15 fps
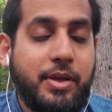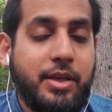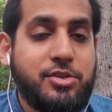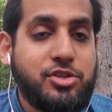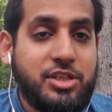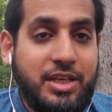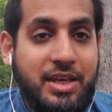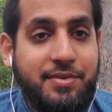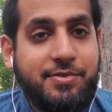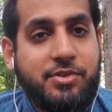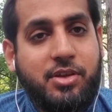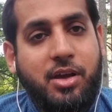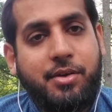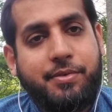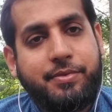chiefs
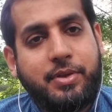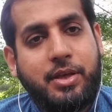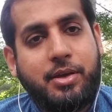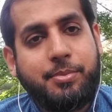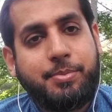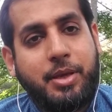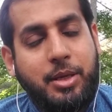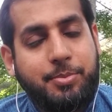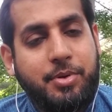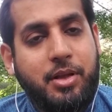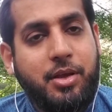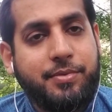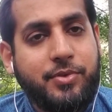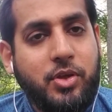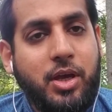of the people
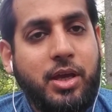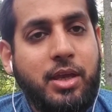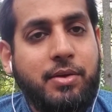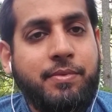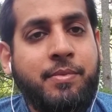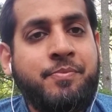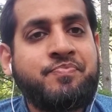of Ta'if,